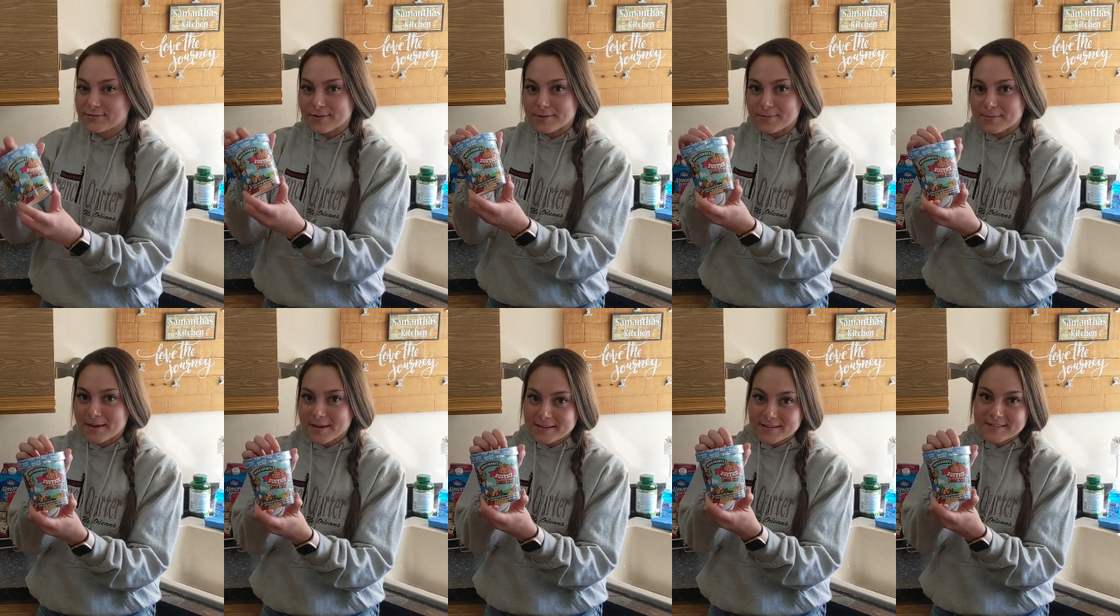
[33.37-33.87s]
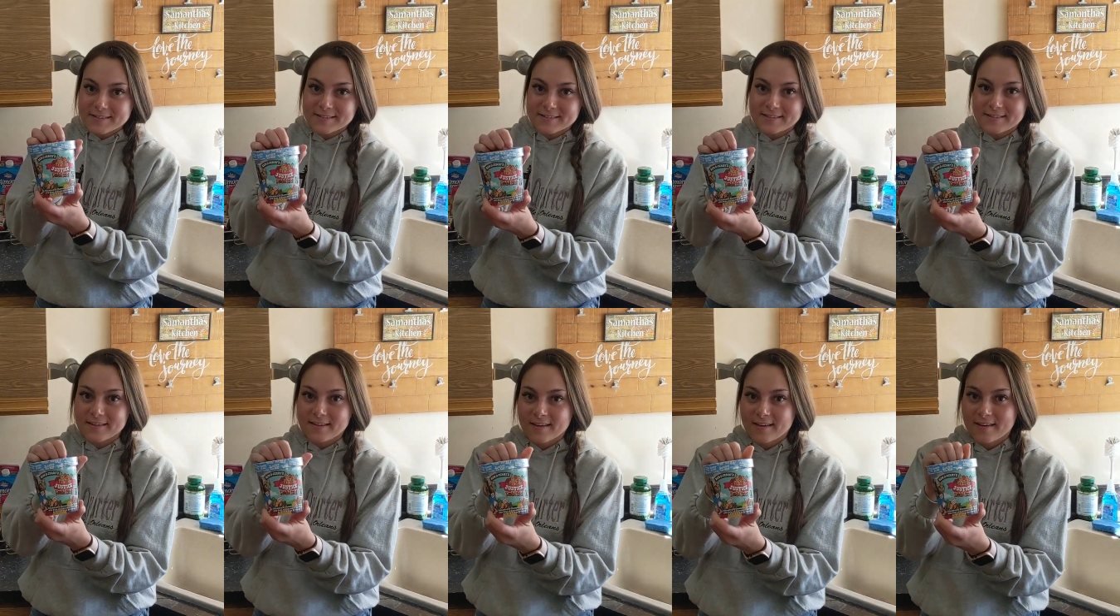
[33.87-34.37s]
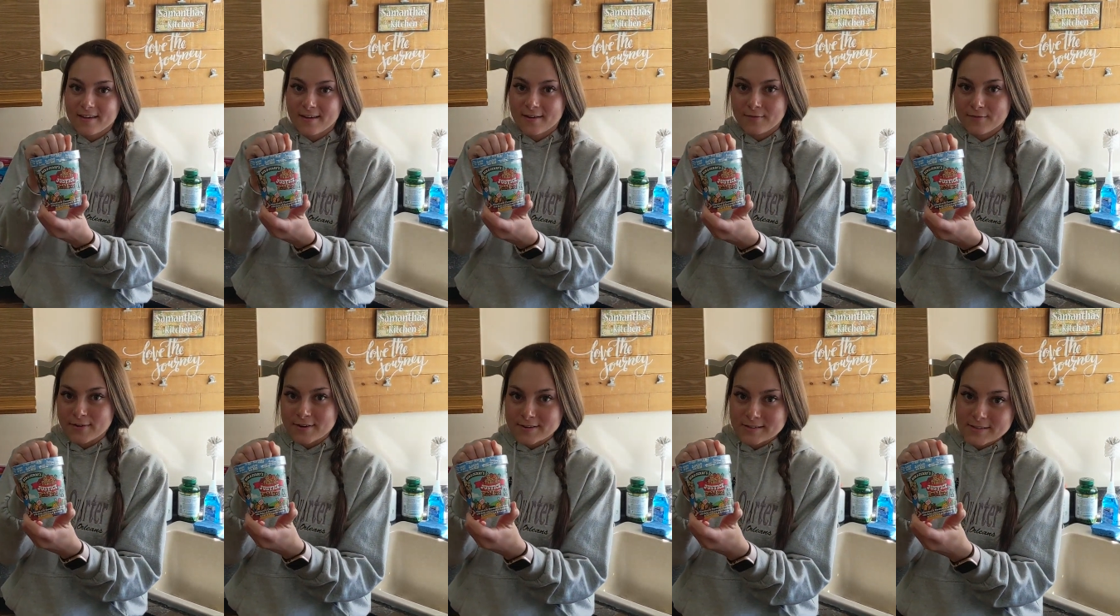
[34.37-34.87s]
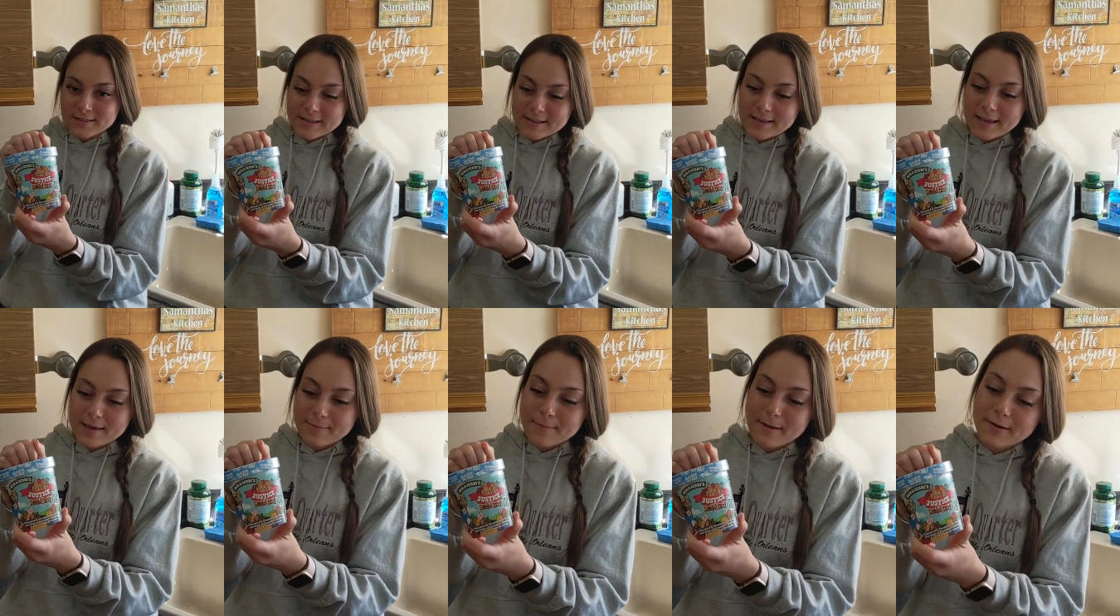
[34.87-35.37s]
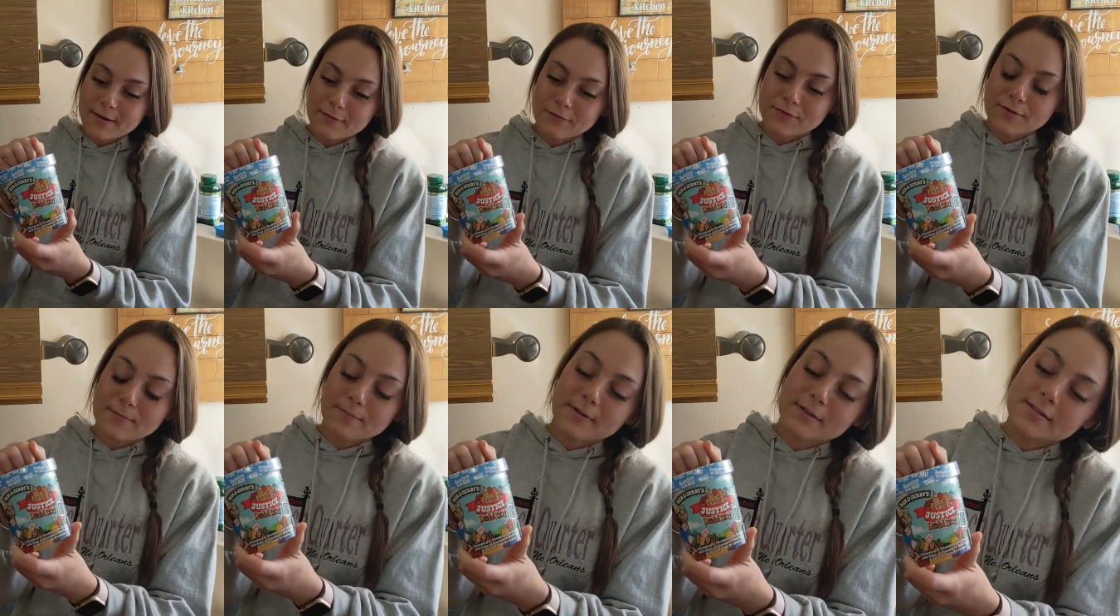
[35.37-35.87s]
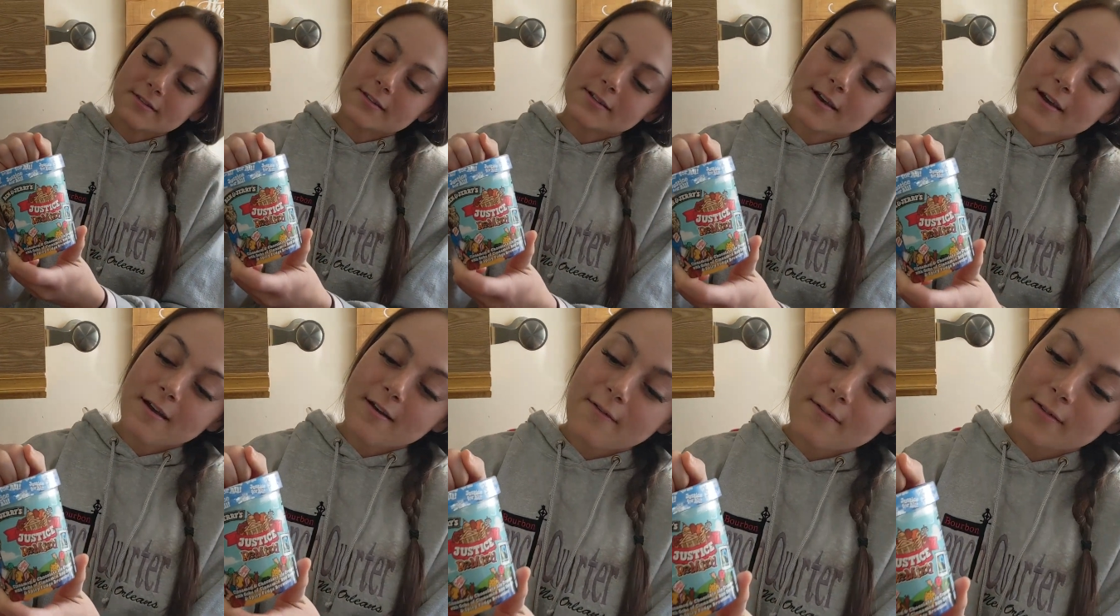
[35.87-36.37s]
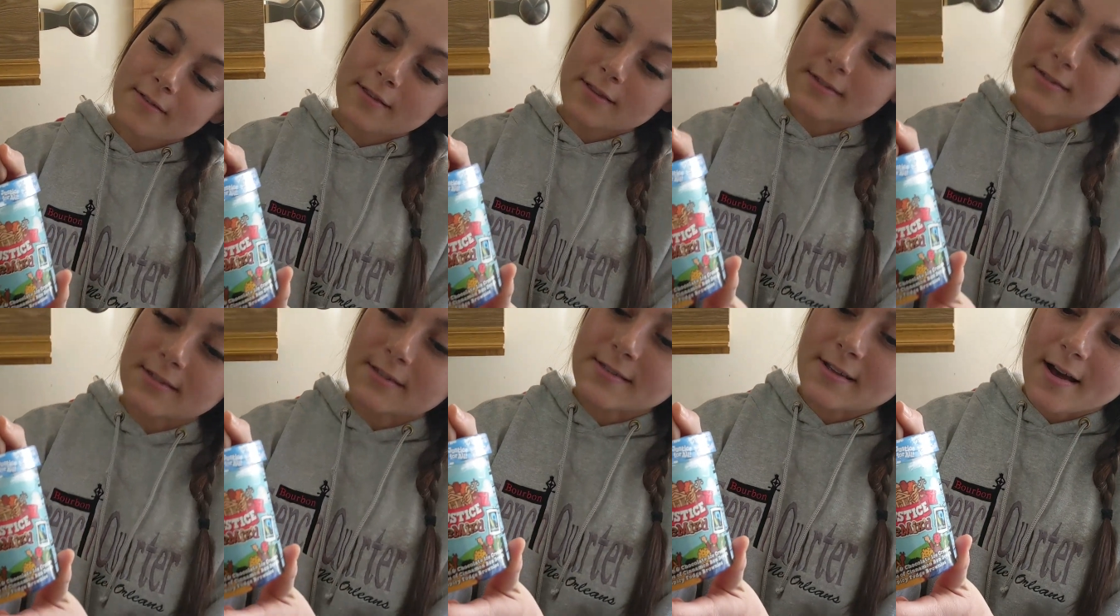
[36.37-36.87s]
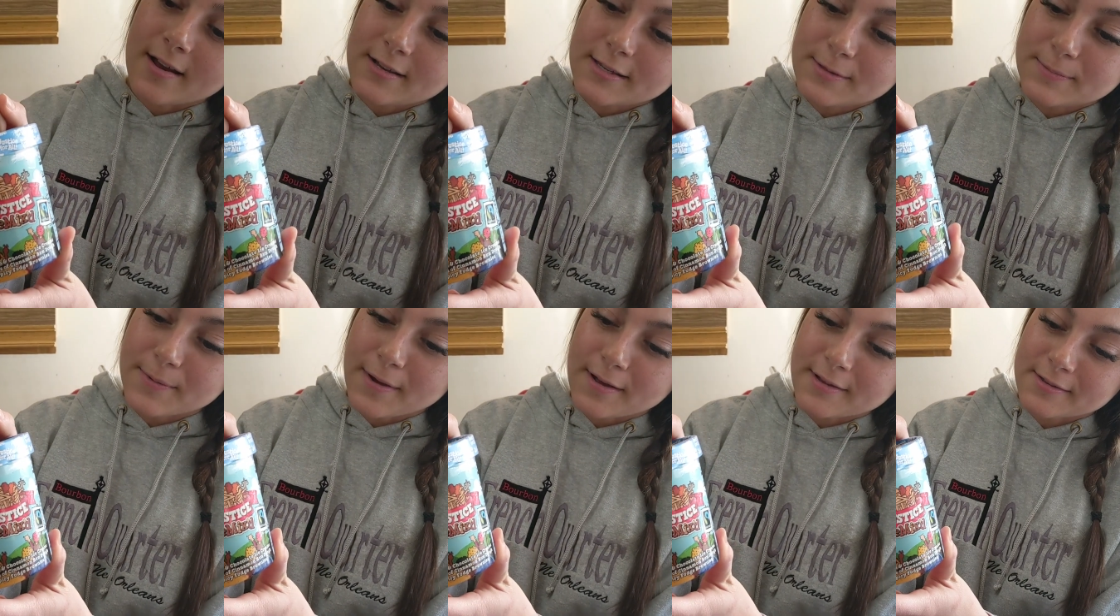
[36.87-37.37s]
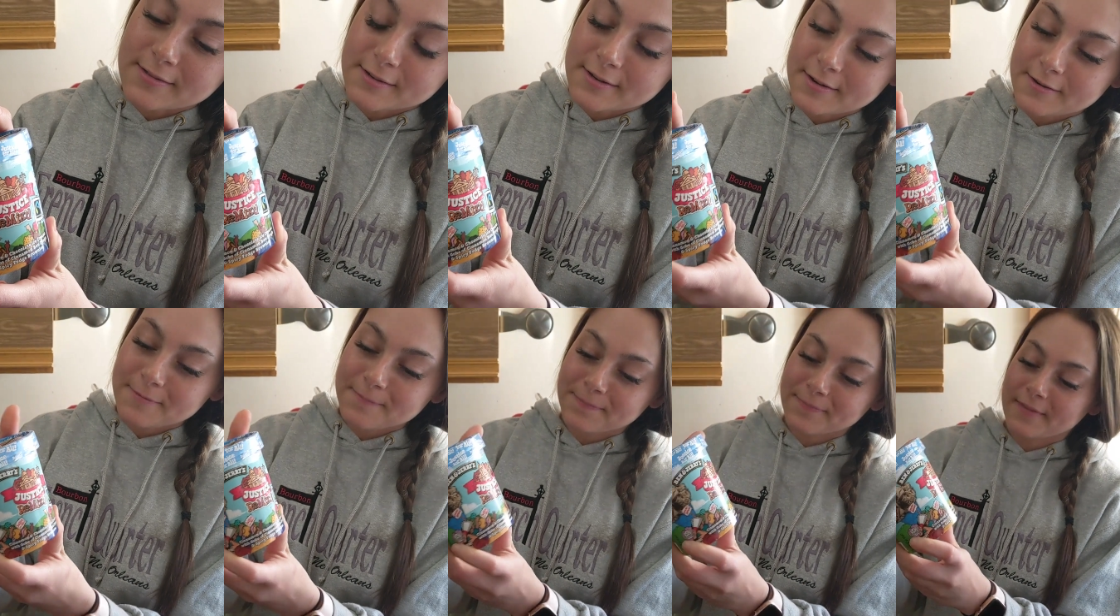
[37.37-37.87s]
Remix. It recently came out a few months ago. This is not a sponsor.